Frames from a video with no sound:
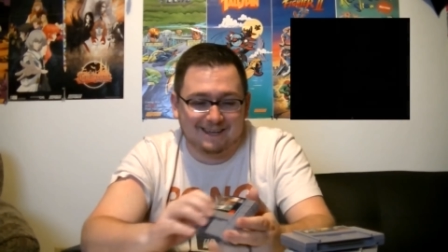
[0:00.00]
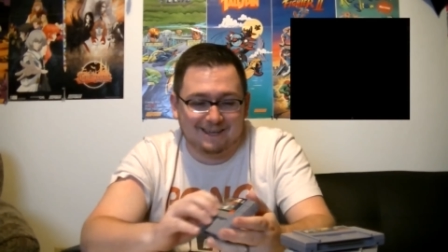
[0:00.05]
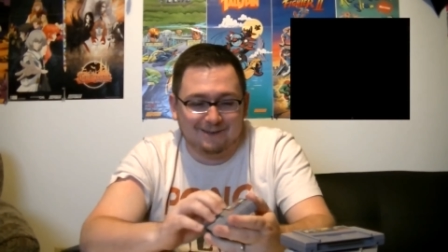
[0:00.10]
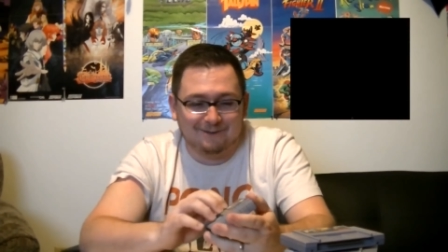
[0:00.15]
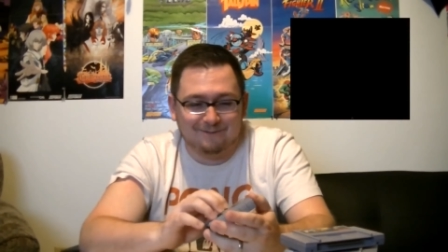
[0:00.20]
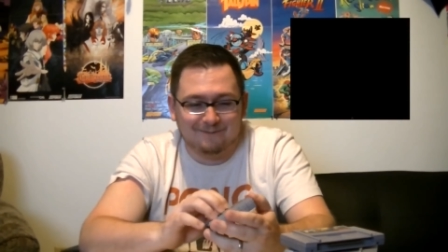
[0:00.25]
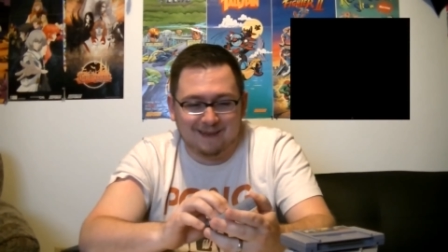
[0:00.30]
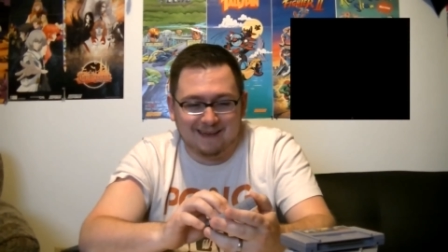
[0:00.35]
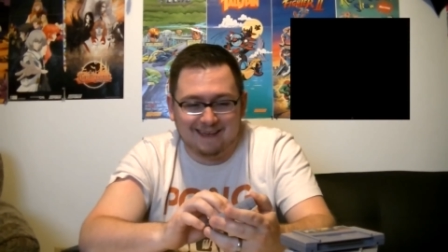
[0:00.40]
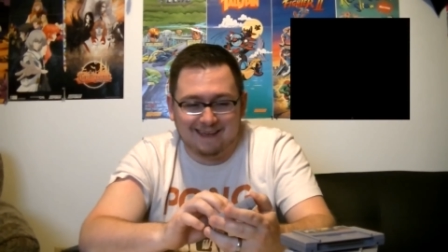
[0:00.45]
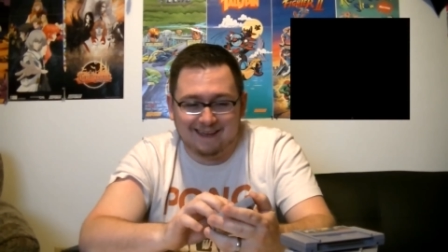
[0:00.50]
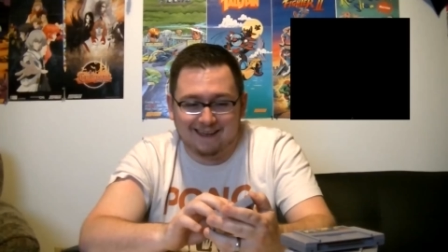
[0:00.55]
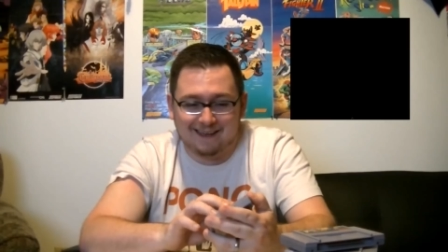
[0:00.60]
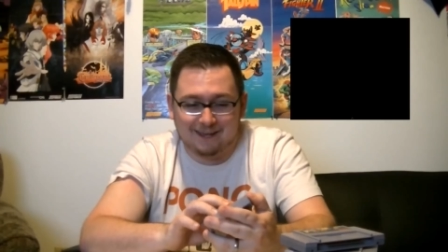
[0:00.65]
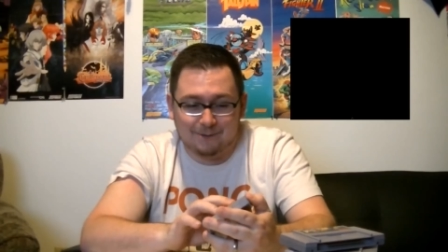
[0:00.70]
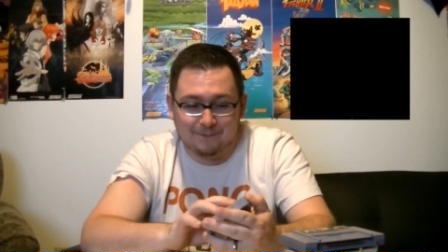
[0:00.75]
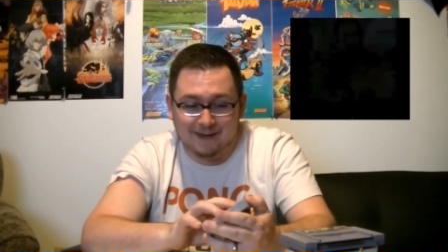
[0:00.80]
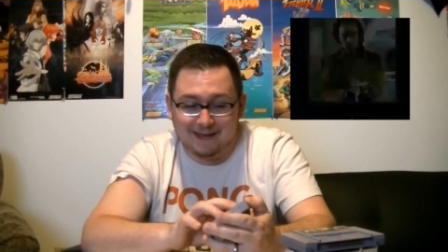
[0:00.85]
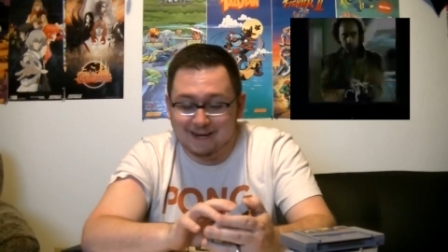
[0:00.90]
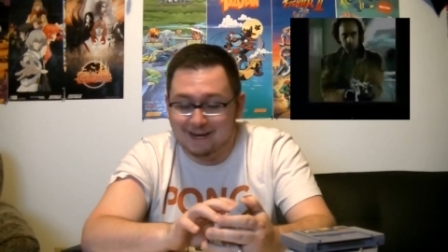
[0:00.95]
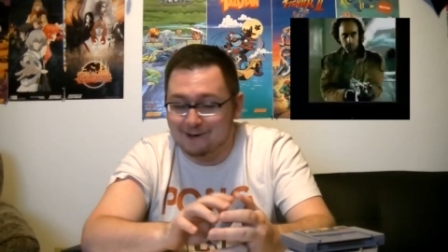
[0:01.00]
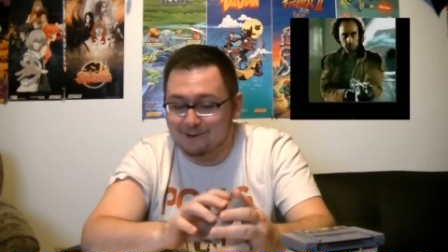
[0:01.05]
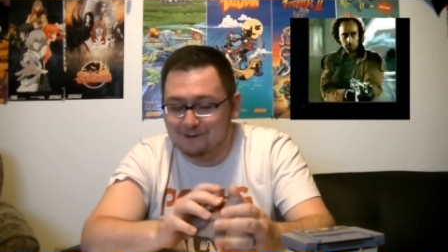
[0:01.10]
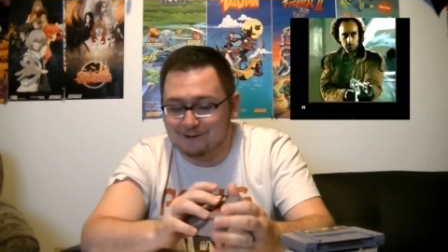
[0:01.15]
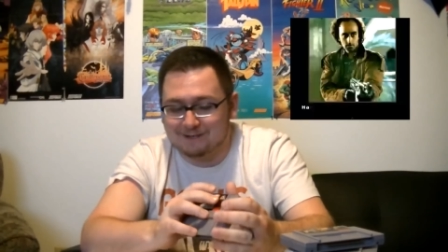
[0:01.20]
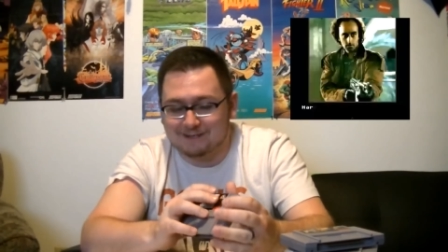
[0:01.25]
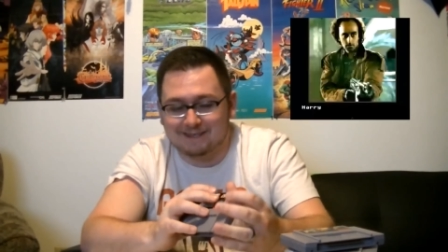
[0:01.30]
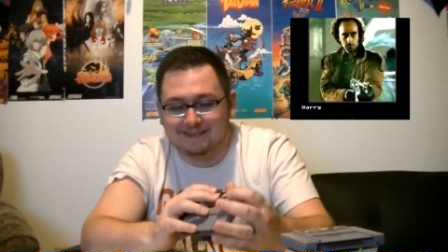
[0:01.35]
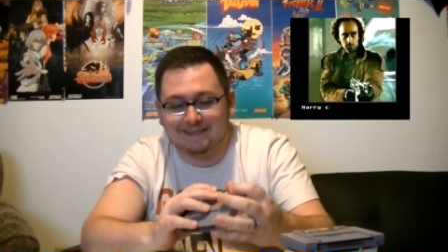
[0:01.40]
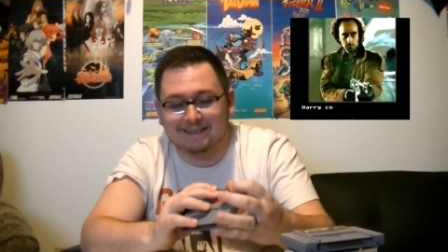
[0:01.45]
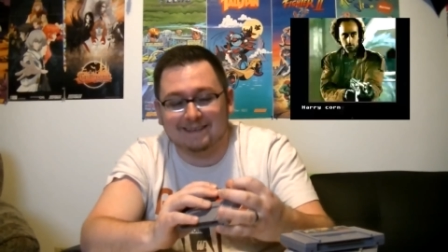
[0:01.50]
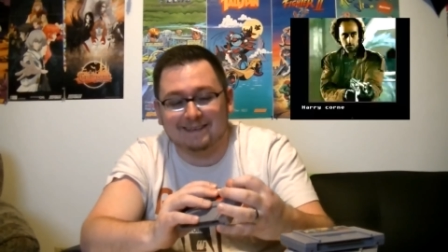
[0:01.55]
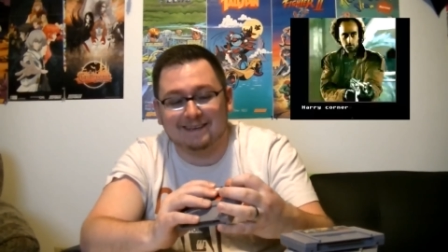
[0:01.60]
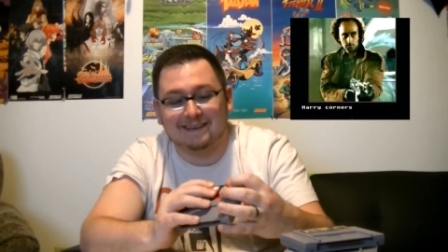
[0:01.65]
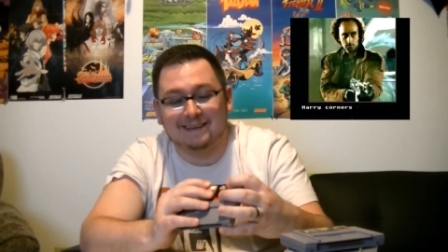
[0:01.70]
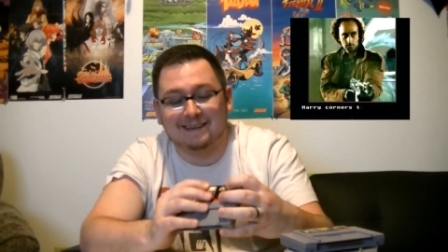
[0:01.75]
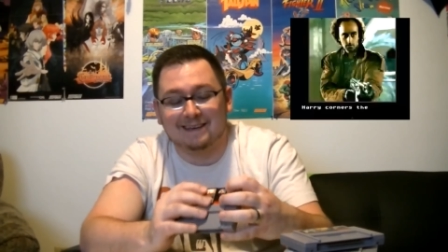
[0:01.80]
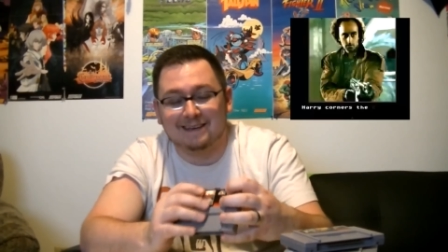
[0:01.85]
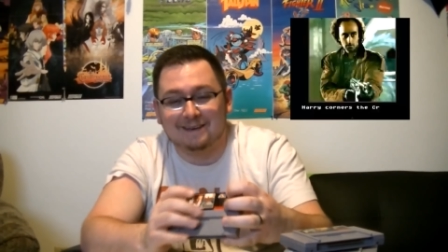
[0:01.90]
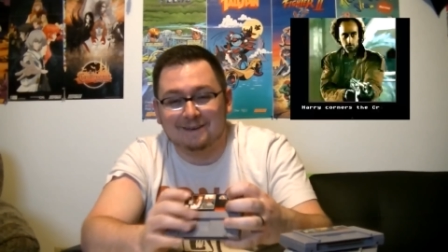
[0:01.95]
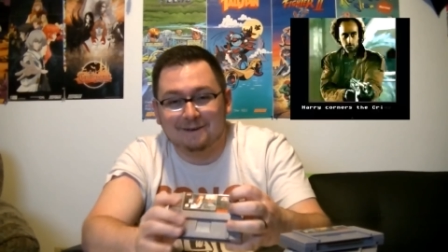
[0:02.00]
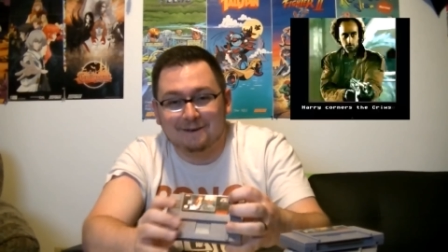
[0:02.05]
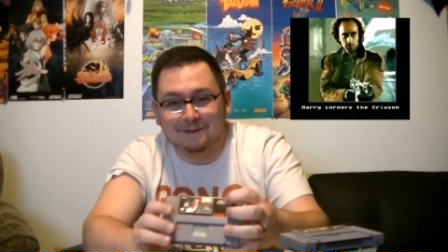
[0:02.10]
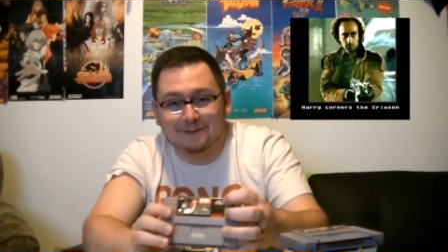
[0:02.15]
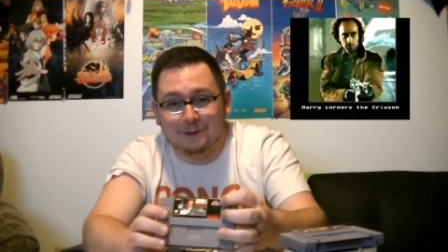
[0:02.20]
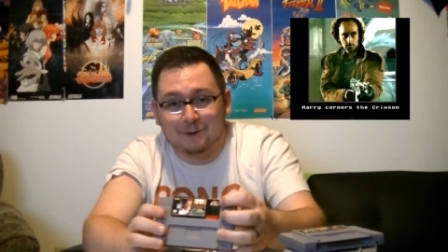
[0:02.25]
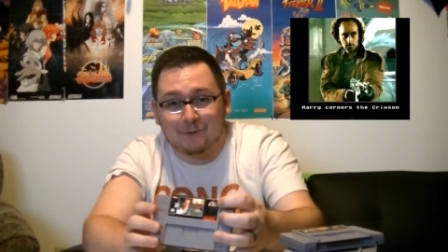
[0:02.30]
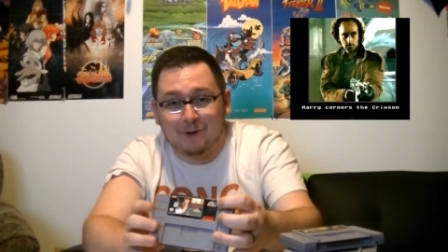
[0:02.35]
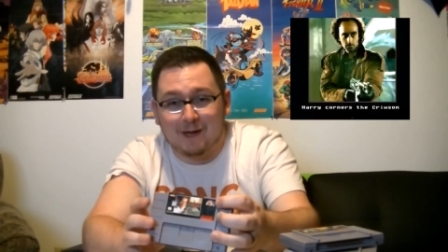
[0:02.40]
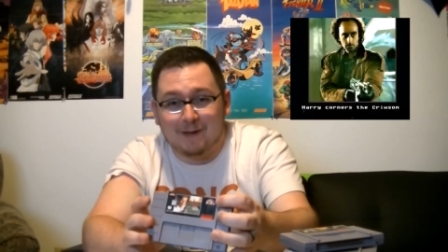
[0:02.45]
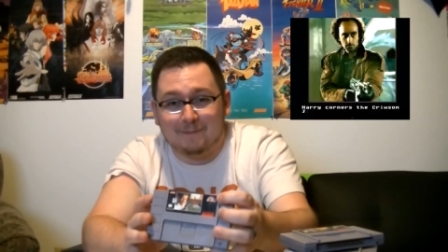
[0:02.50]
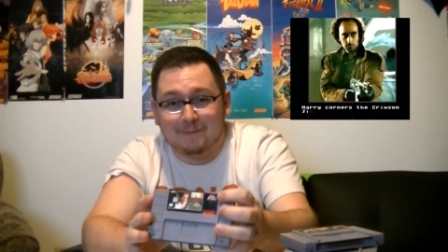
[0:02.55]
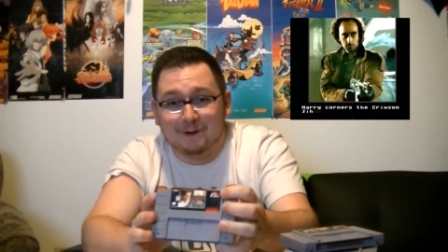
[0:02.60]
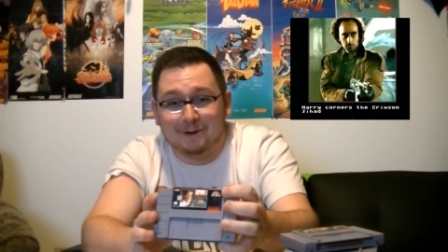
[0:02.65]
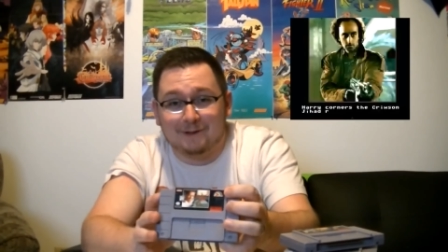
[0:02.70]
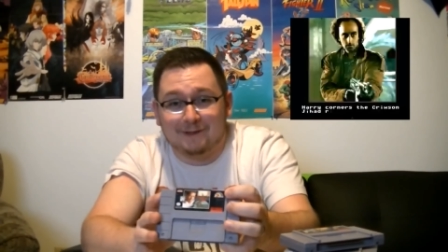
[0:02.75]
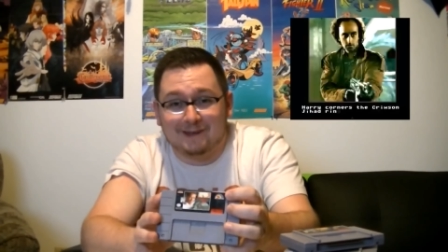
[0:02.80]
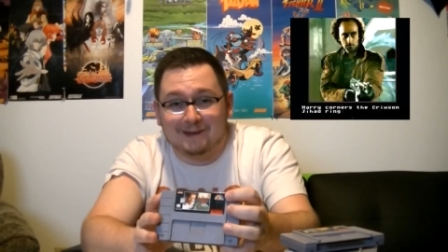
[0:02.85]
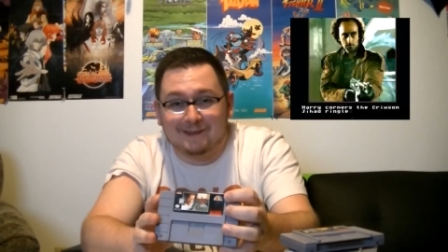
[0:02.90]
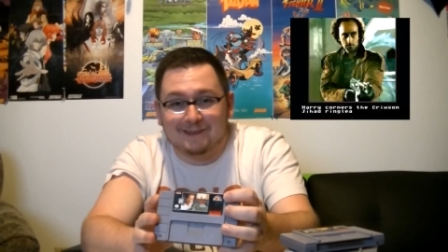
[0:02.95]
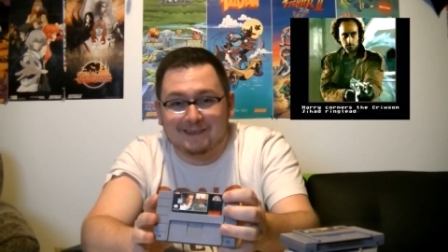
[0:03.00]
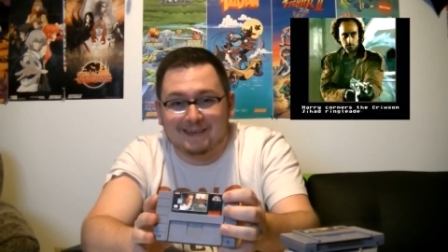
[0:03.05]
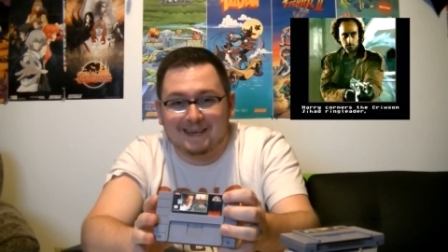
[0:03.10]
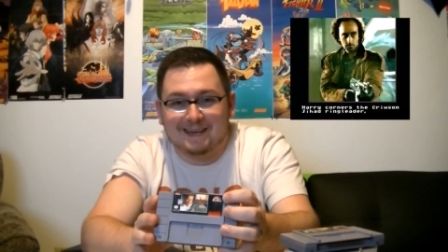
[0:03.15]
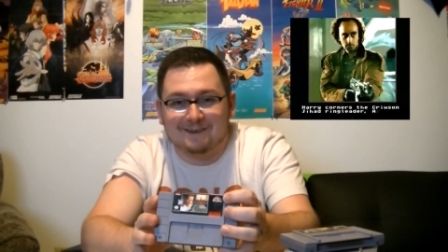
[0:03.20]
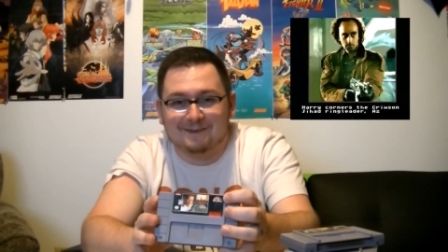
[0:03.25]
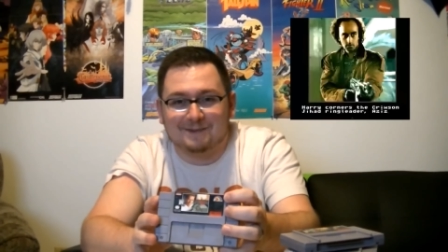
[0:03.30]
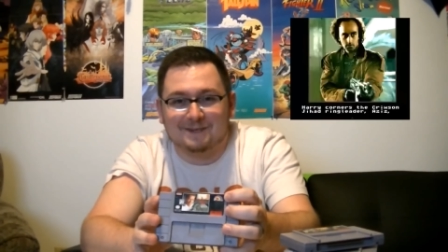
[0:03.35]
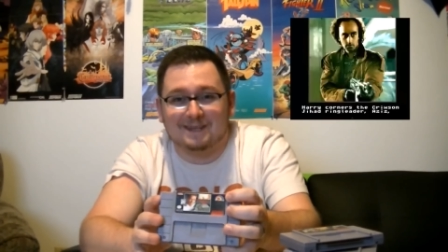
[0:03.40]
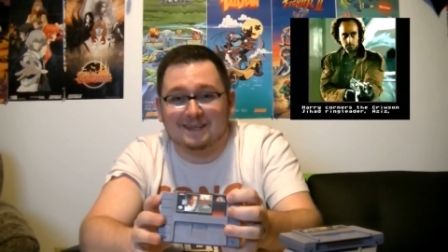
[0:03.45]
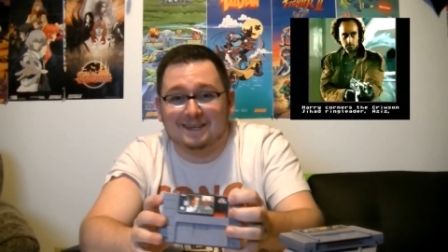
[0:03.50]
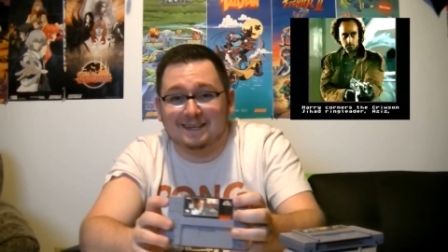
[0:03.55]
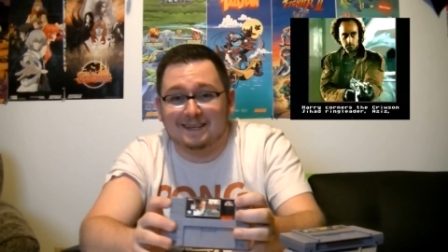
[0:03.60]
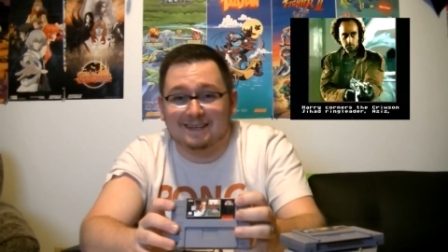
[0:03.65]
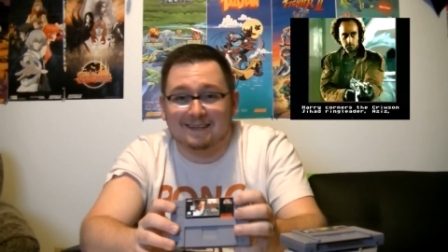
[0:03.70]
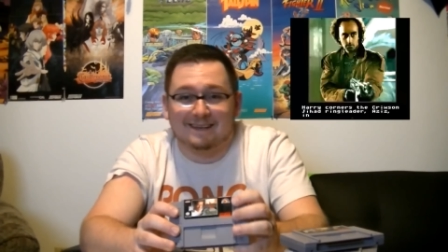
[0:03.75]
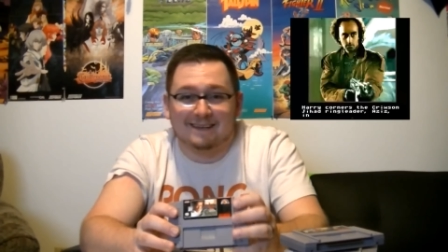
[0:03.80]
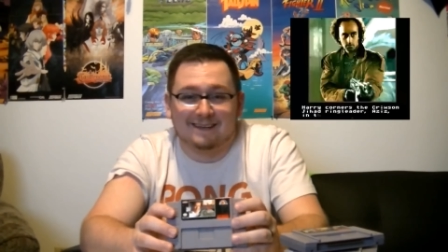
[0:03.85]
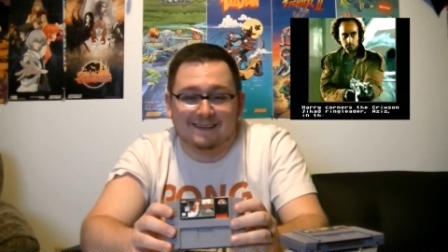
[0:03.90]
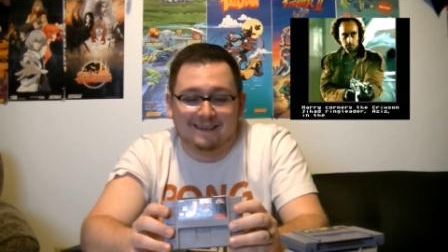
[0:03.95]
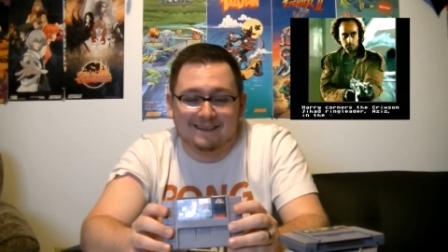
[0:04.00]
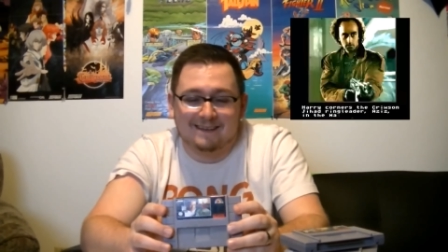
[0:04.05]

you may you may notice the the rainbow there, the LTD,